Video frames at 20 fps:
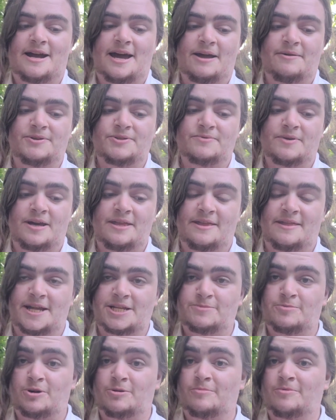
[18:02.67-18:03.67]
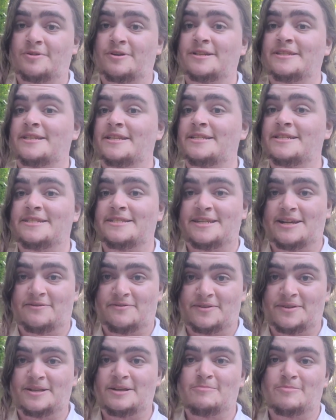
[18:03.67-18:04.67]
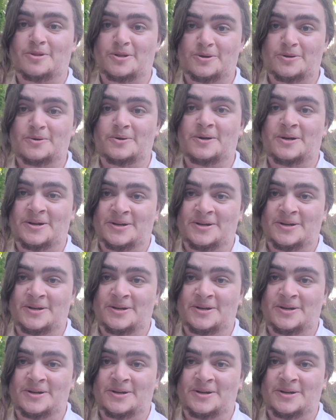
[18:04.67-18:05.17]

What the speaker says: I was right that that's purple, because this is definitely blue.